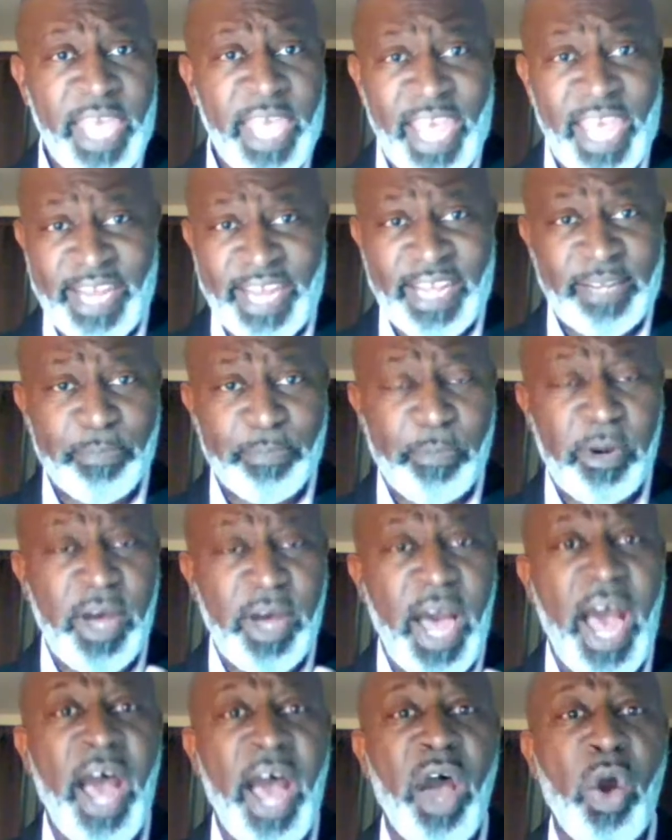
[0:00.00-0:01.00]
and they've
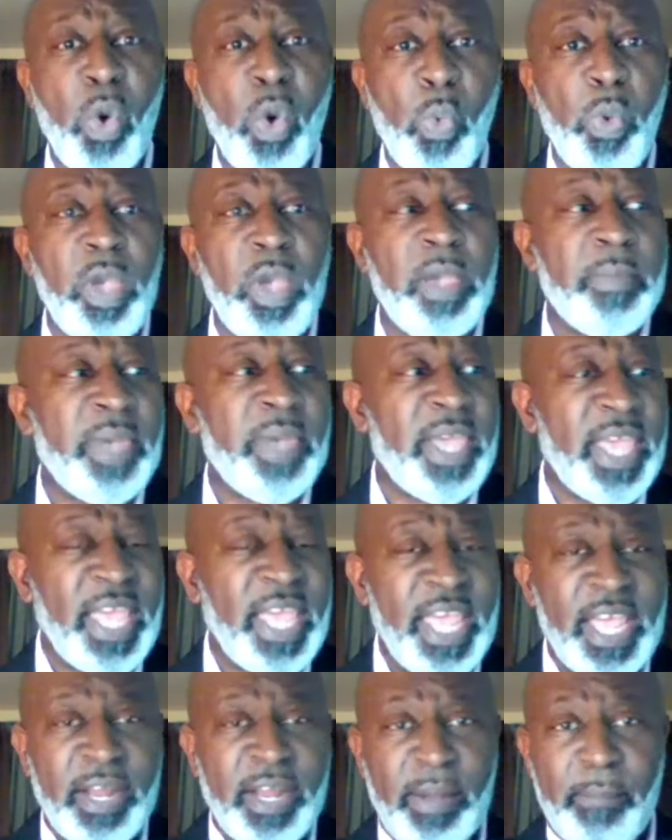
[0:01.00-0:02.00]
put all women
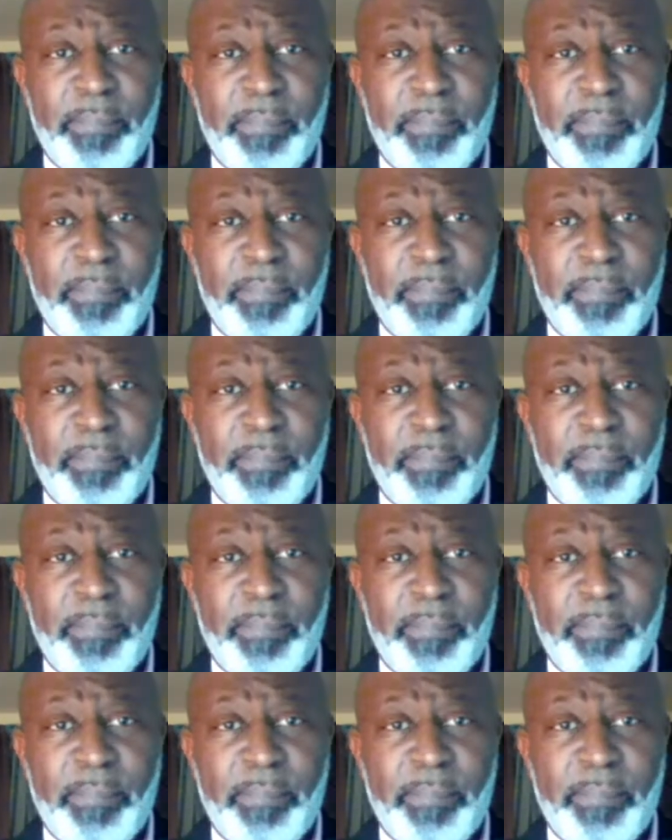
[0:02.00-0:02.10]
in a